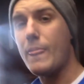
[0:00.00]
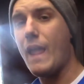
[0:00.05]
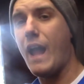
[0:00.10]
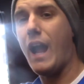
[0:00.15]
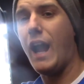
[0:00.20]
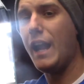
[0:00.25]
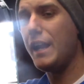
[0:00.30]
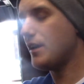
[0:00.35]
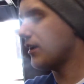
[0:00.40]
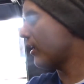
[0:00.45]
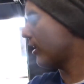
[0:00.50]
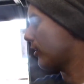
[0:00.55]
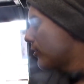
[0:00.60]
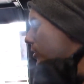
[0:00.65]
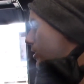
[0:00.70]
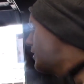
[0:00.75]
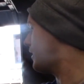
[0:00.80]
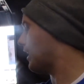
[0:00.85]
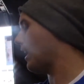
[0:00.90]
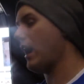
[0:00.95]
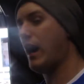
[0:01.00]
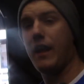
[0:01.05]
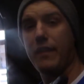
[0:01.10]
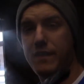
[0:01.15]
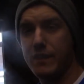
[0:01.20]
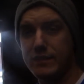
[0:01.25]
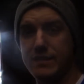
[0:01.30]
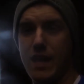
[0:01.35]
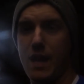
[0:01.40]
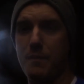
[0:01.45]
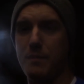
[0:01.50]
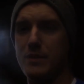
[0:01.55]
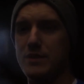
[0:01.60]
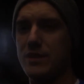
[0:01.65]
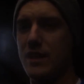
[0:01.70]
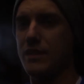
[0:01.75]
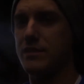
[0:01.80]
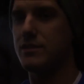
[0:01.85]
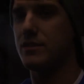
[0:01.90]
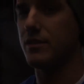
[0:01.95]
I know, uh, this
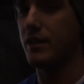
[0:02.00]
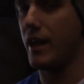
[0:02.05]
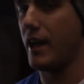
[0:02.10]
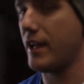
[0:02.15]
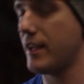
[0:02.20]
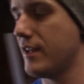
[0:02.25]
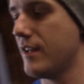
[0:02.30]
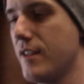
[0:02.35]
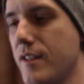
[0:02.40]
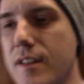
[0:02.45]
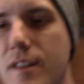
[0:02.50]
happened yesterday.